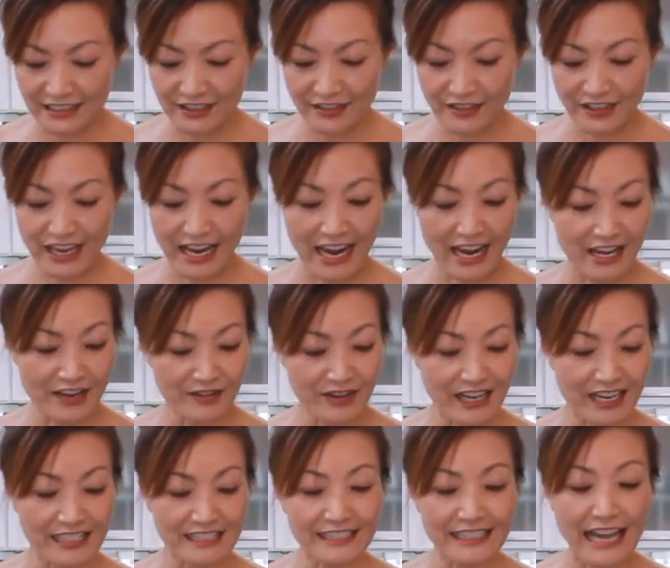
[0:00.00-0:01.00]
Okay, you
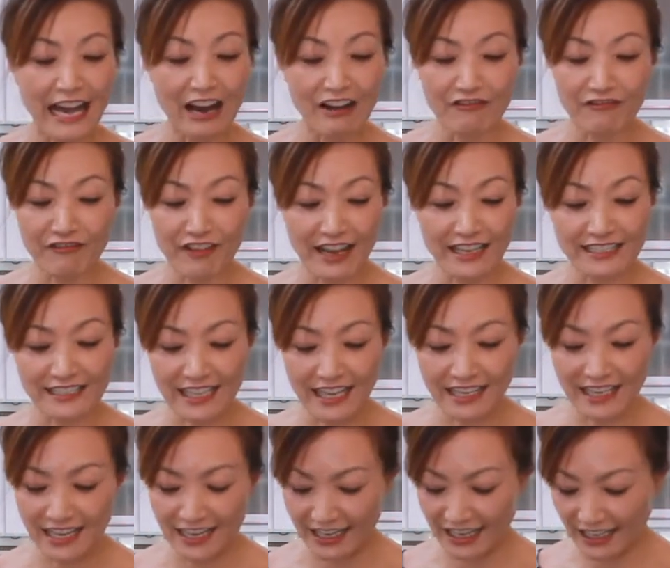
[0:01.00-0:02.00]
wanna see how fast I
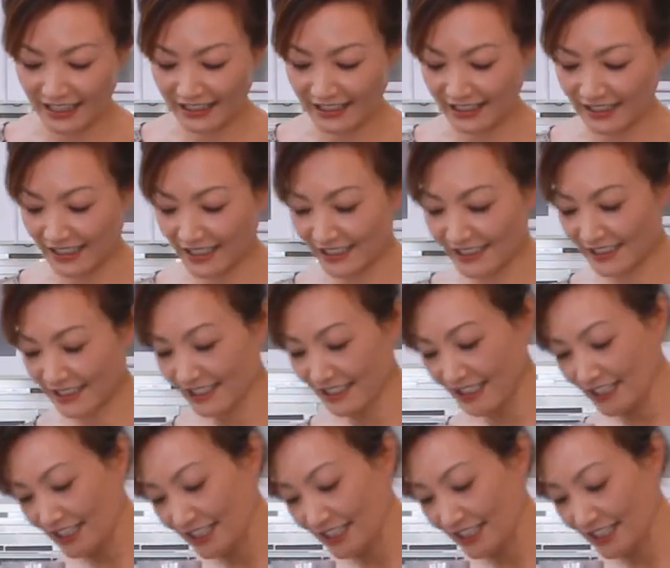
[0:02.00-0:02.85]
can cut this?